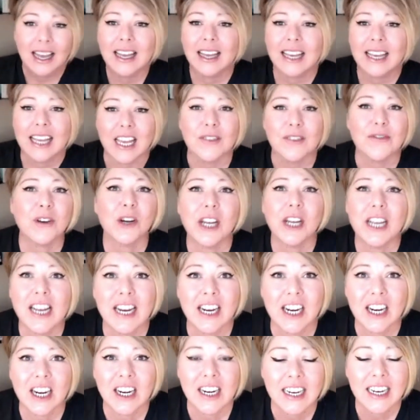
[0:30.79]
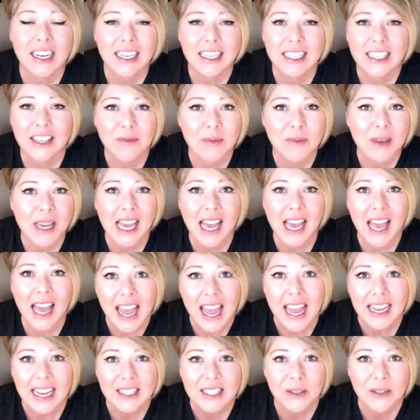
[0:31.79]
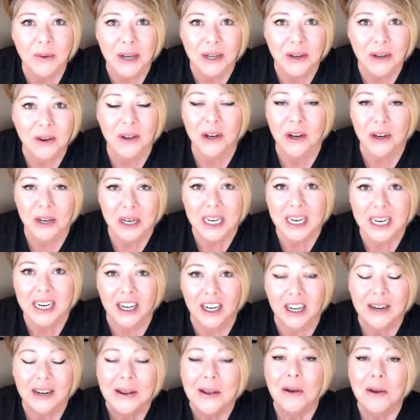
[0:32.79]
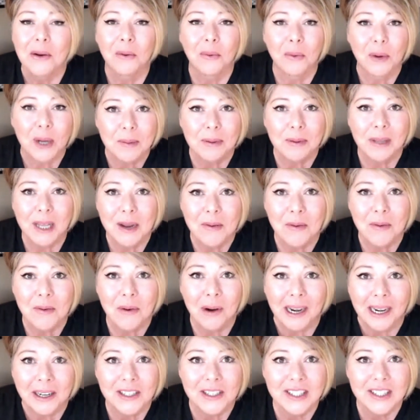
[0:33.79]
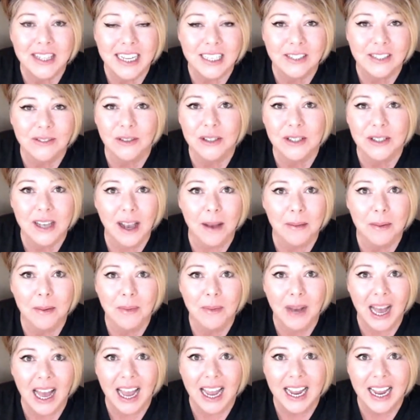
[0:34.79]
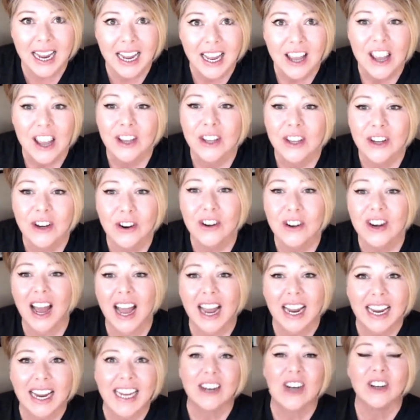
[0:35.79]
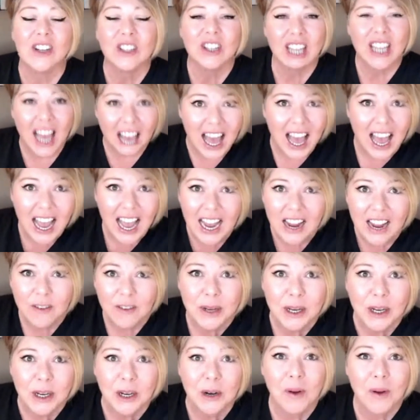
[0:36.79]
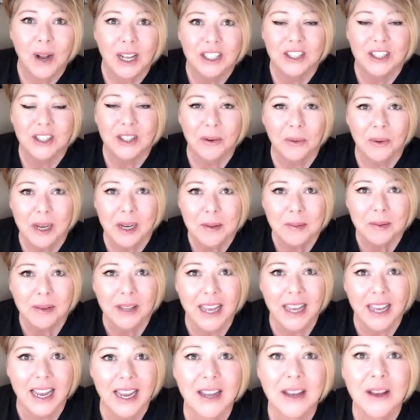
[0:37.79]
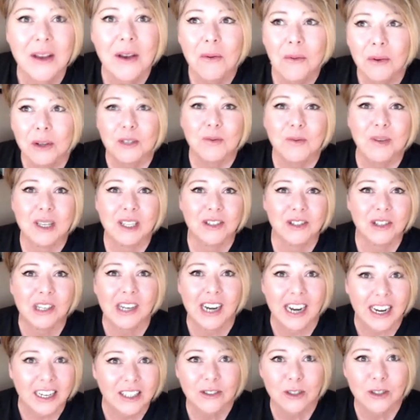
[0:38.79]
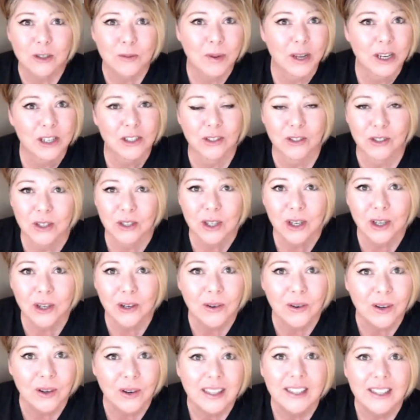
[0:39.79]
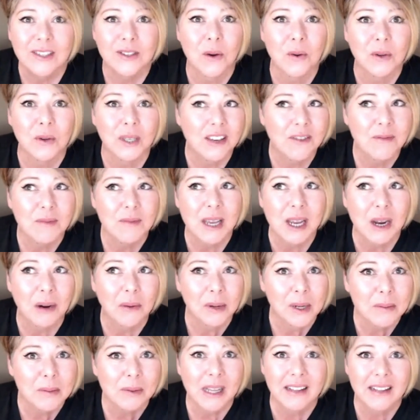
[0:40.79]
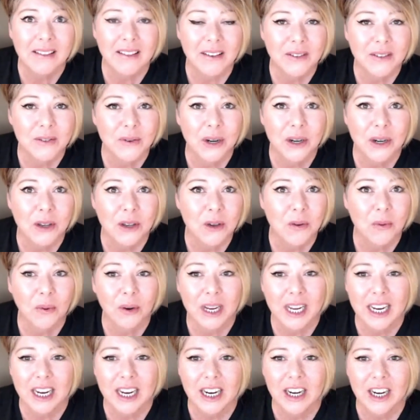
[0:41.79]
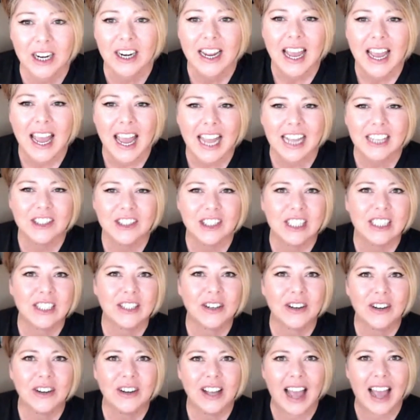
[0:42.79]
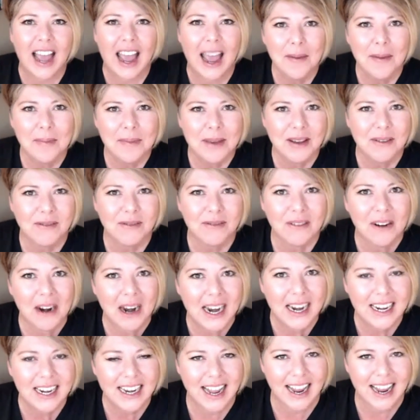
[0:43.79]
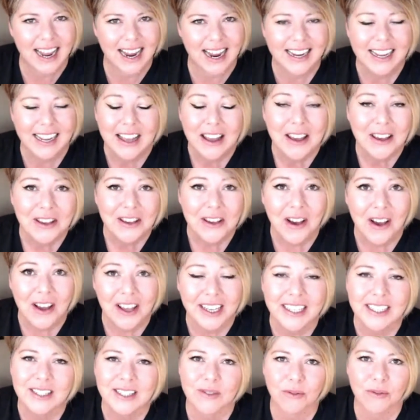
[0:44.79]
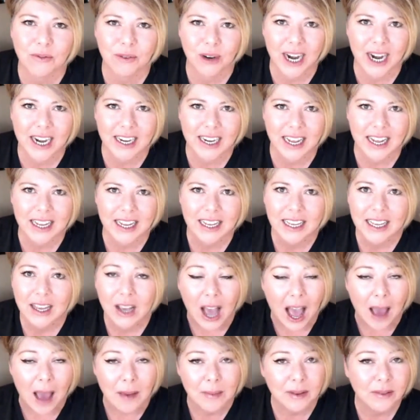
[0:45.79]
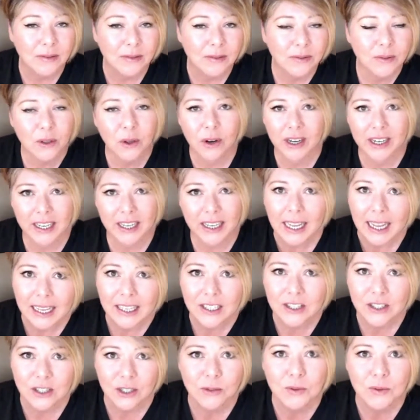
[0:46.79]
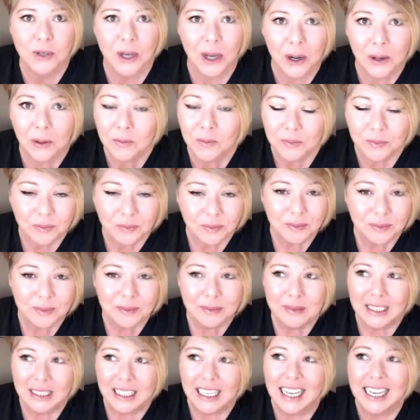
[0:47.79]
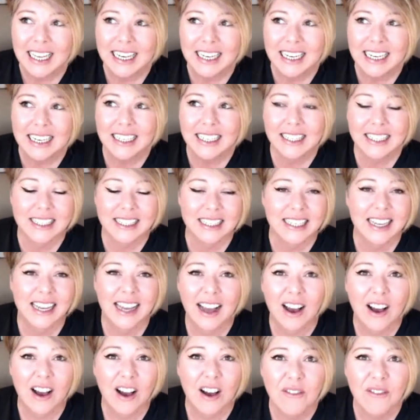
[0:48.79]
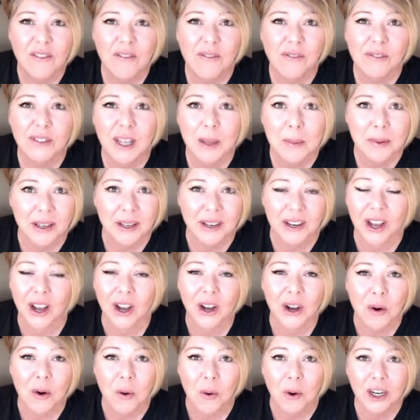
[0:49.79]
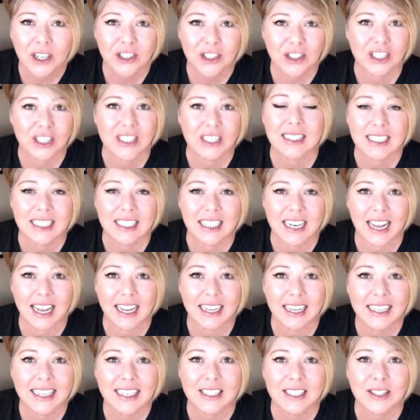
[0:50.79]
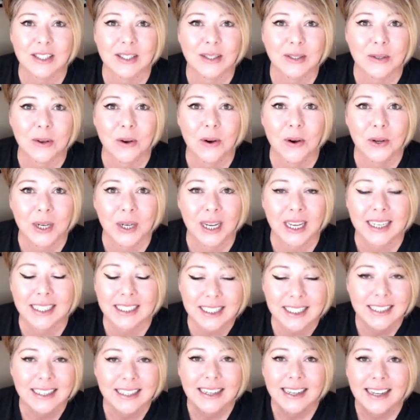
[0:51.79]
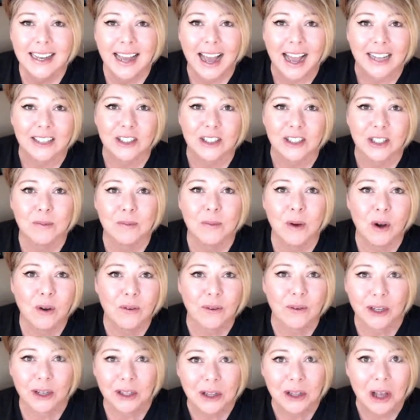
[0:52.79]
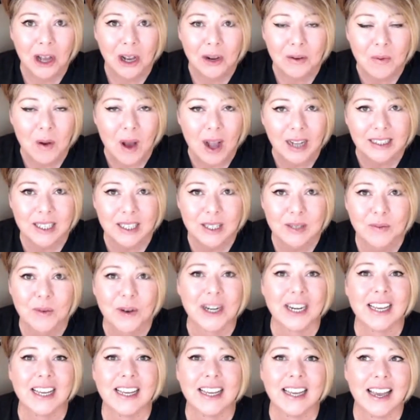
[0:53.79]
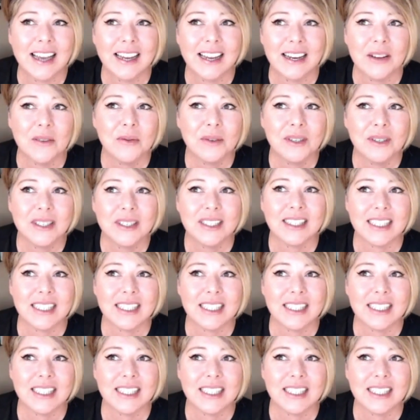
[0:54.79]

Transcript: If you're here, give me a hey so I know you're here. Replay warriors, thanks for stopping by. You're not here live, but you're watching the replay, which means you're extra special too. So give me a replay love so I know you were here. Hey, Gina girl, happy Friday. Y'all, it's Friday. I'm in Florida, as you know, and it is flipping gorgeous today. It is so nice. I took Mo for a long walk this morning, and it was